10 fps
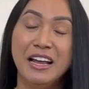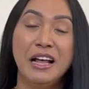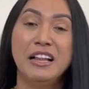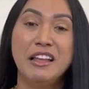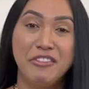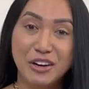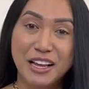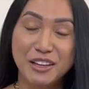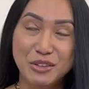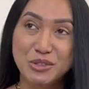I'll never
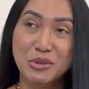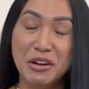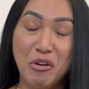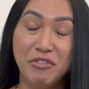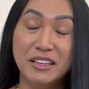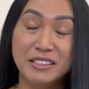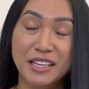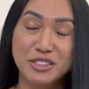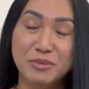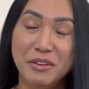get used to a COVID
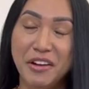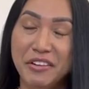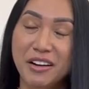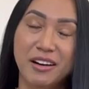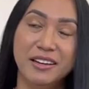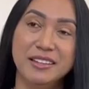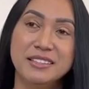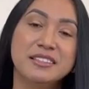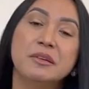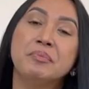test, to be very
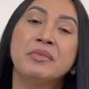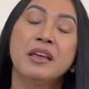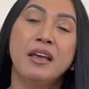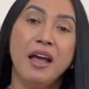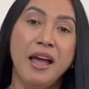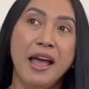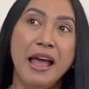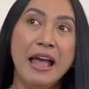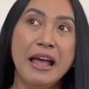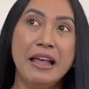honest.
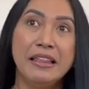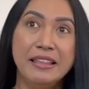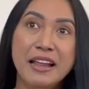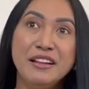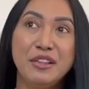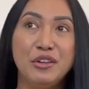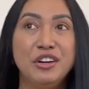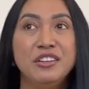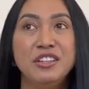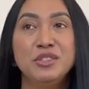Then the
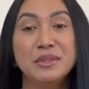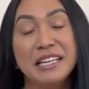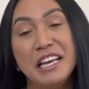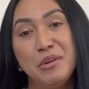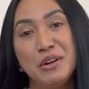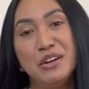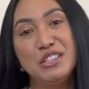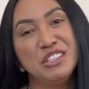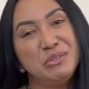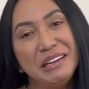third nurse was a Kiwi nurse.
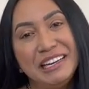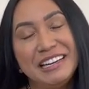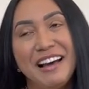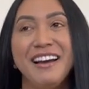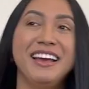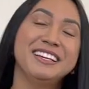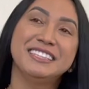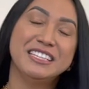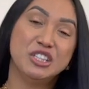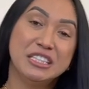She's really nice,
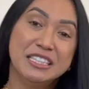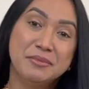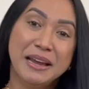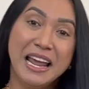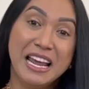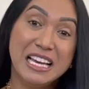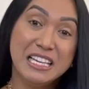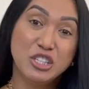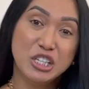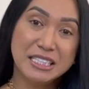and she did my
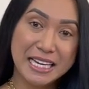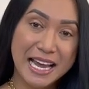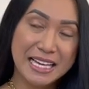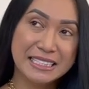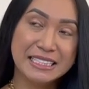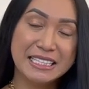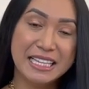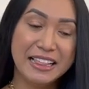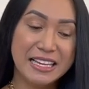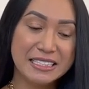EKG test
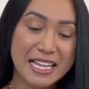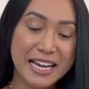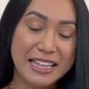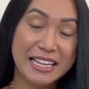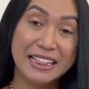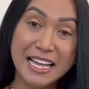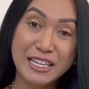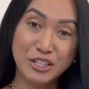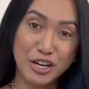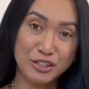and things like that. Then
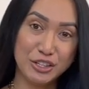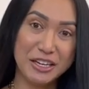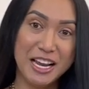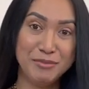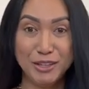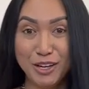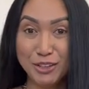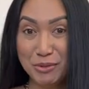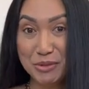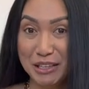the doctor came. The
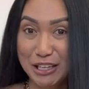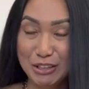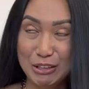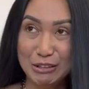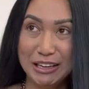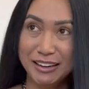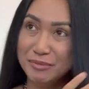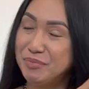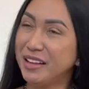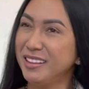doctor was really good looking.
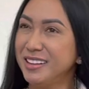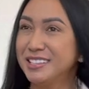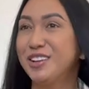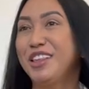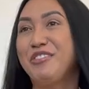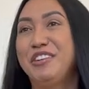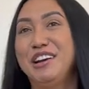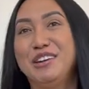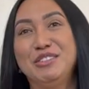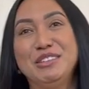I think he's South
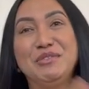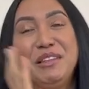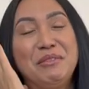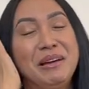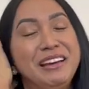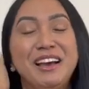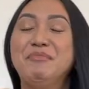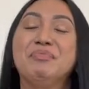African or something, but yeah.